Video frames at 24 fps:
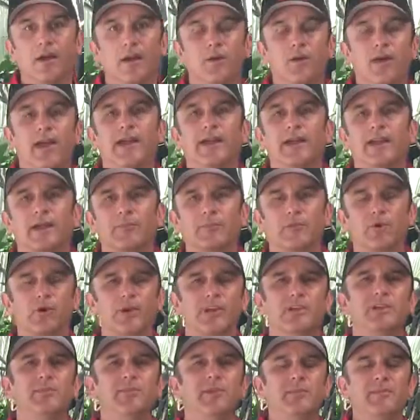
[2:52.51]
All right, I'm
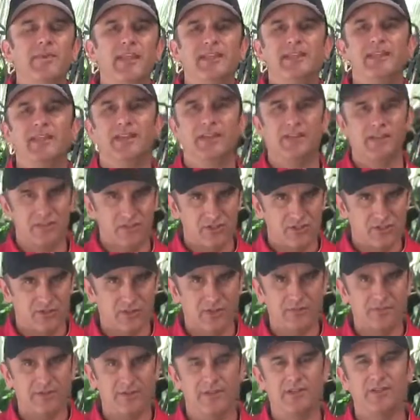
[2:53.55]
going to be maintaining this
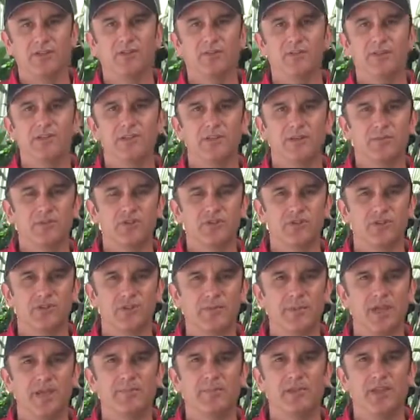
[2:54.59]
250 degree temperature
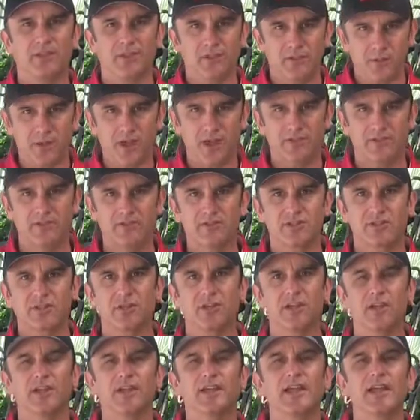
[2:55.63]
in my pit throughout this
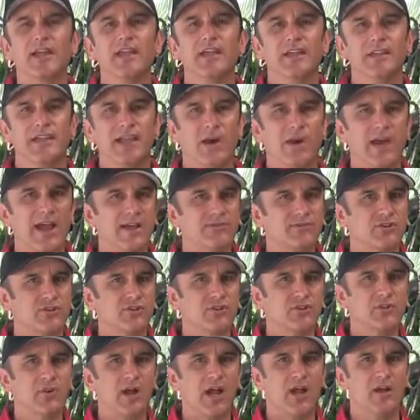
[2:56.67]
cook. Now after
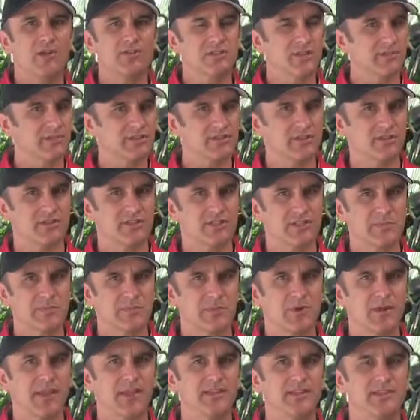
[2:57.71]
2 hours, I'm going to start
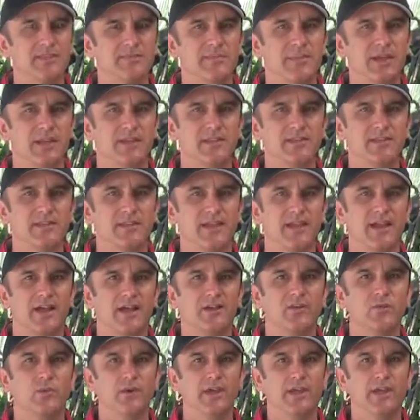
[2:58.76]
spraying these bellies
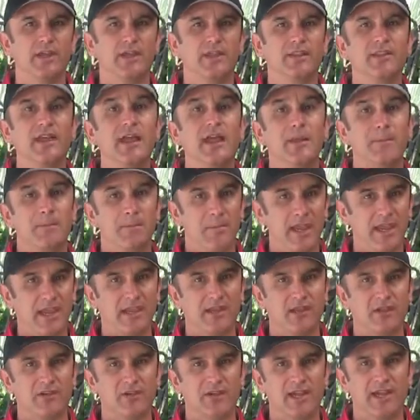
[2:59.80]
down with
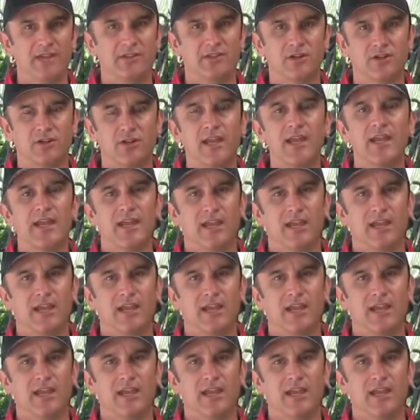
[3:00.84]
mango nectar,